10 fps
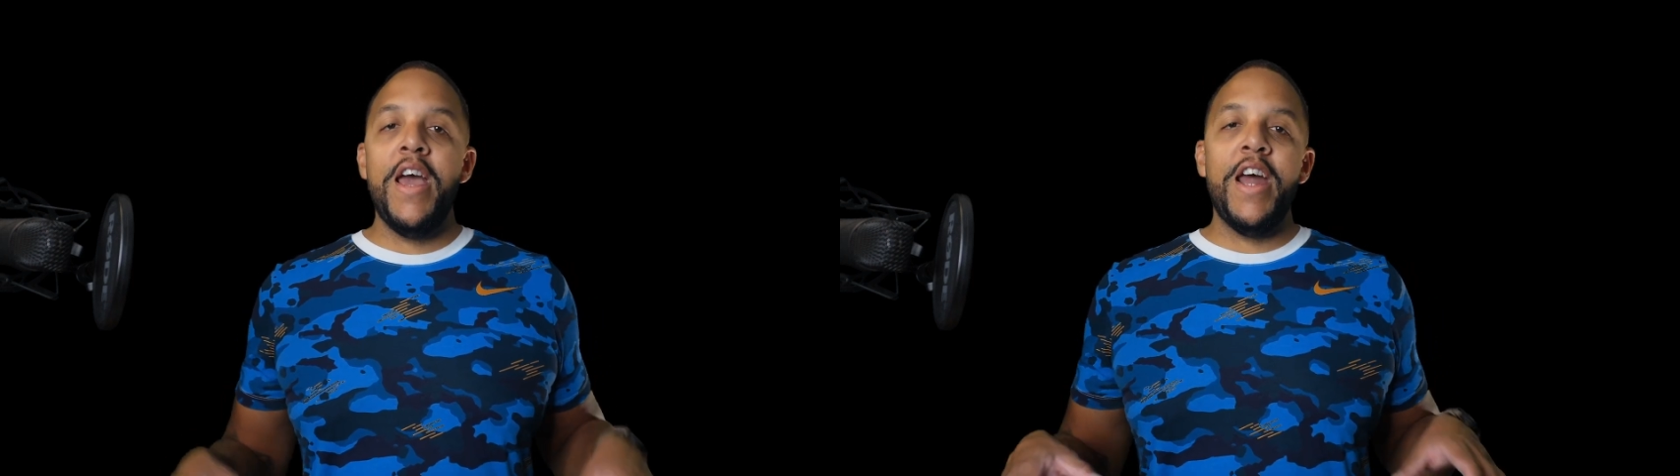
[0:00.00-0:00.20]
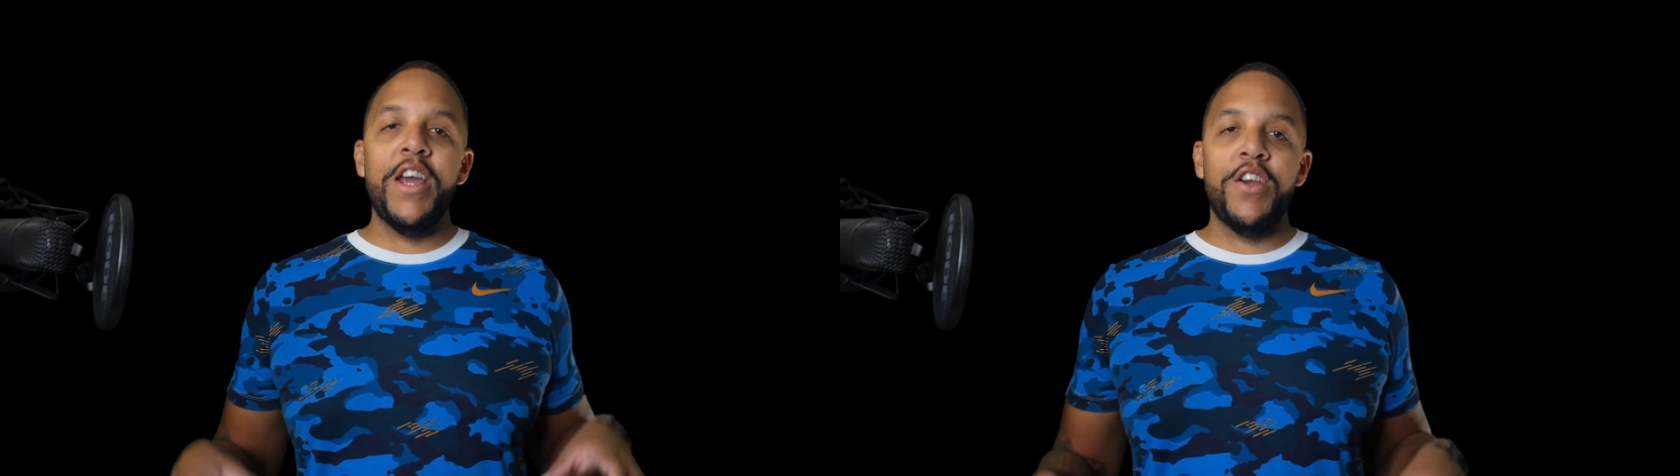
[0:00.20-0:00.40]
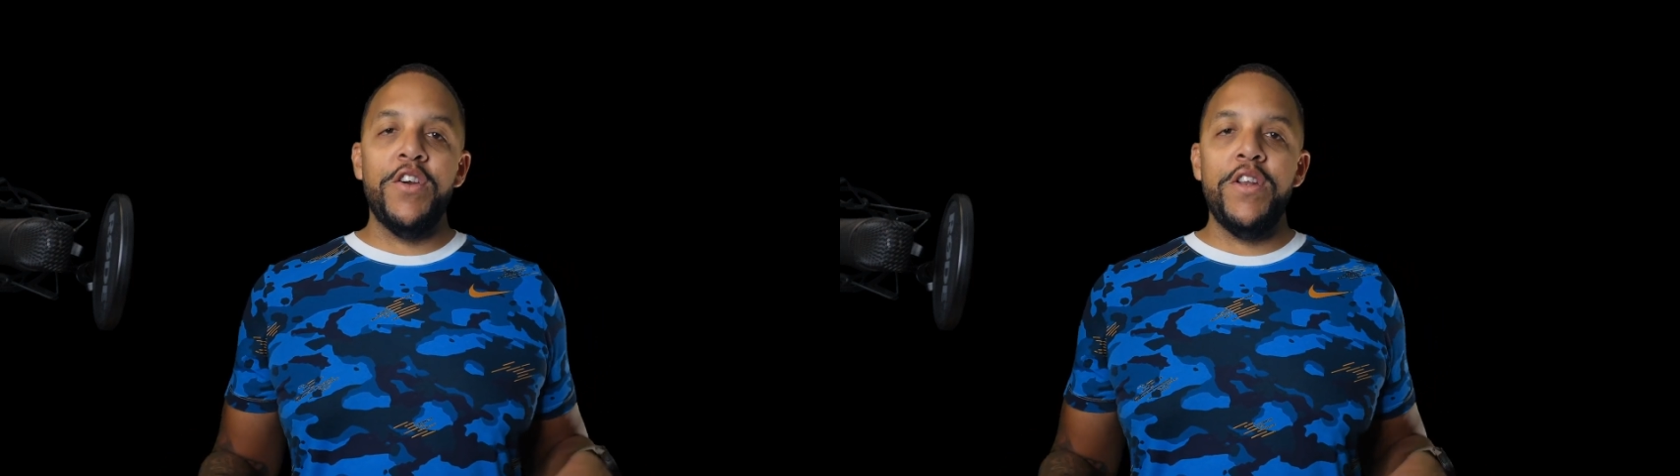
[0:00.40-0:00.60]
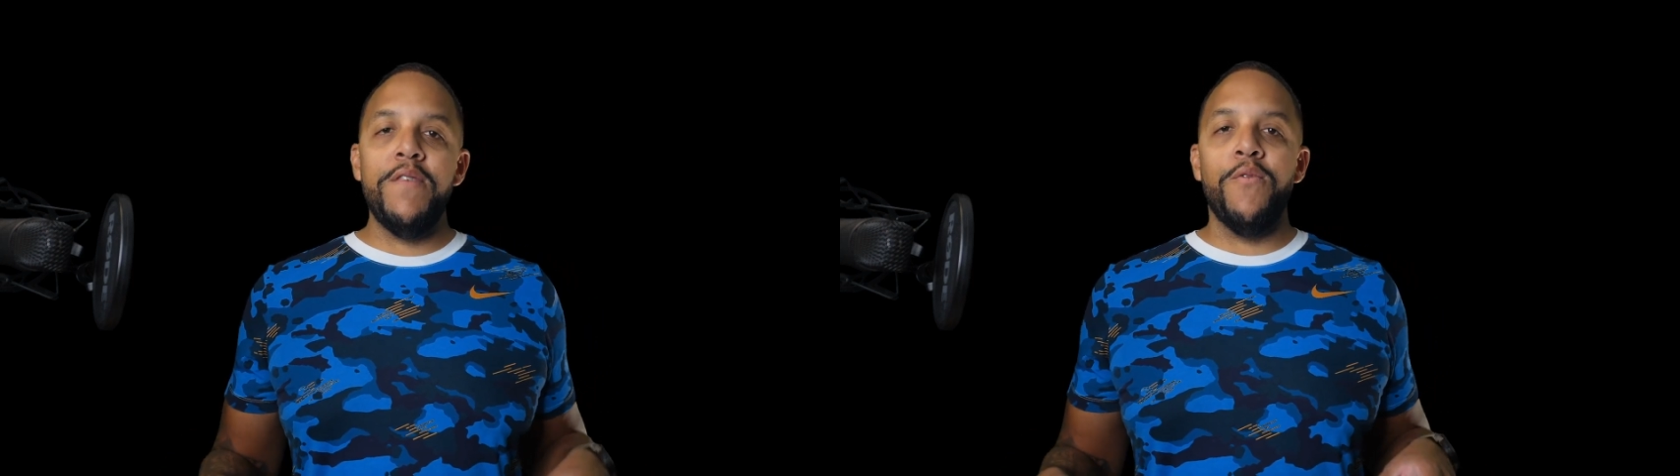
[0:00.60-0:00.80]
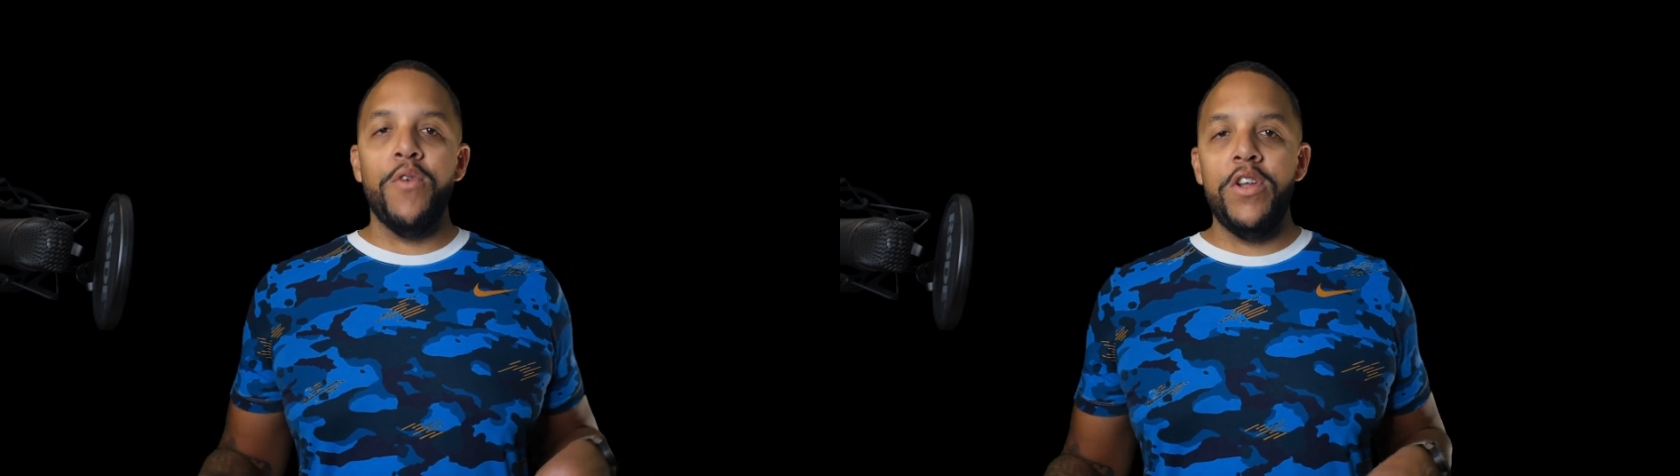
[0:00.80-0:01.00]
and I couldn't
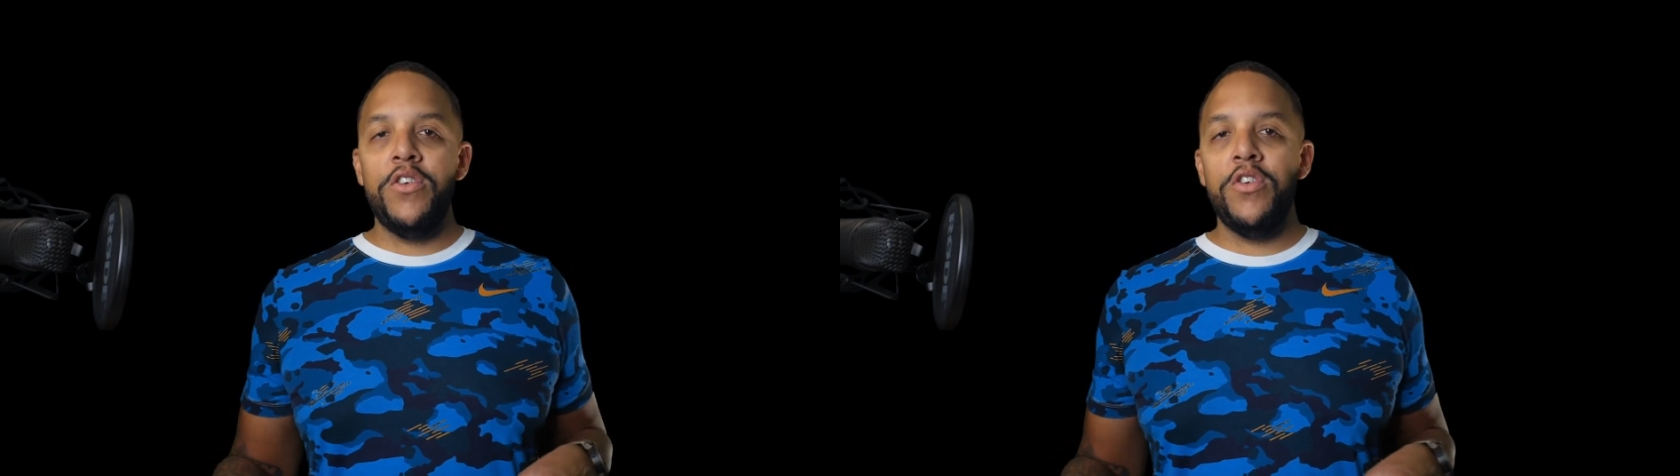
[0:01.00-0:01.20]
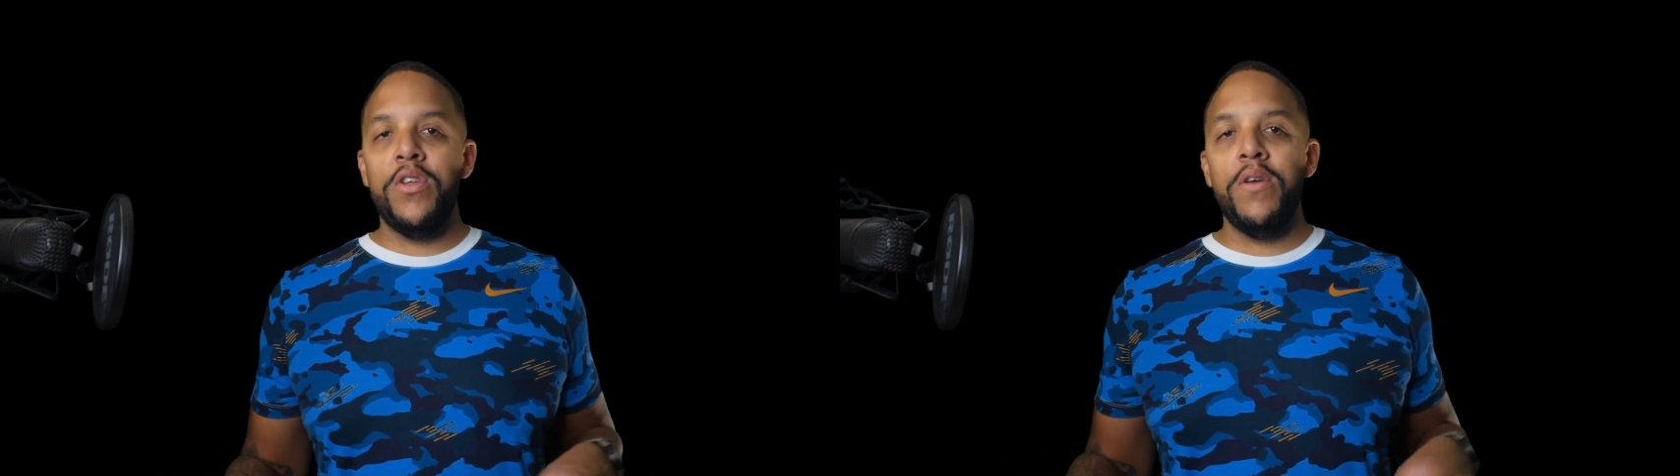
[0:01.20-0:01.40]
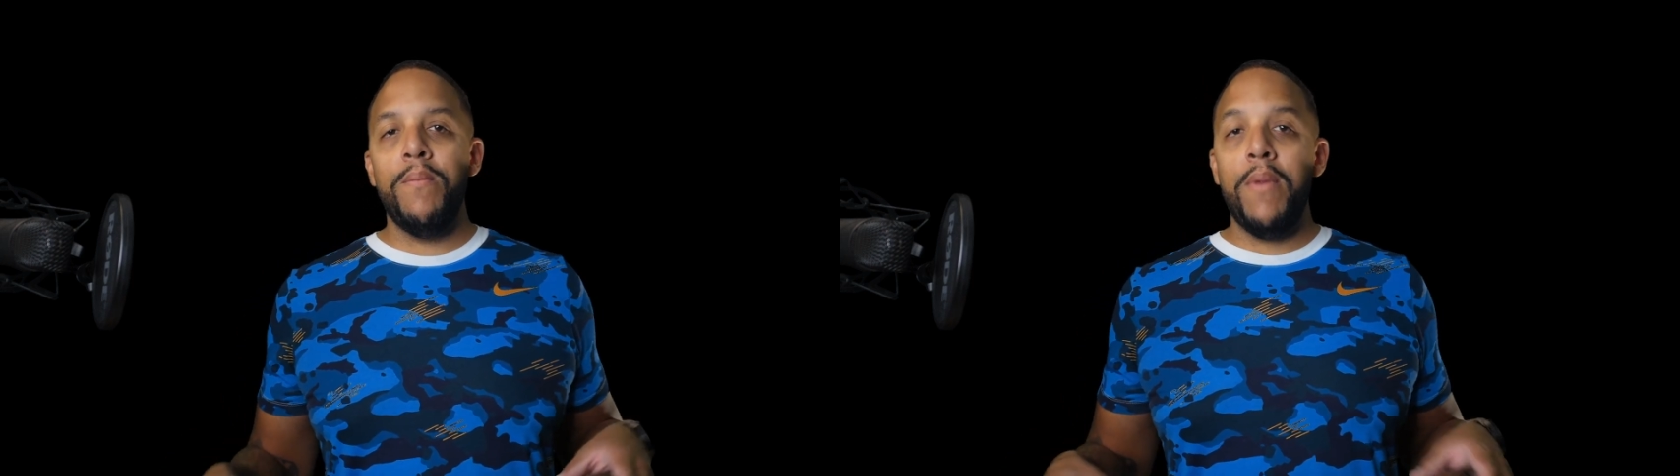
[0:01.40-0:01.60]
have reached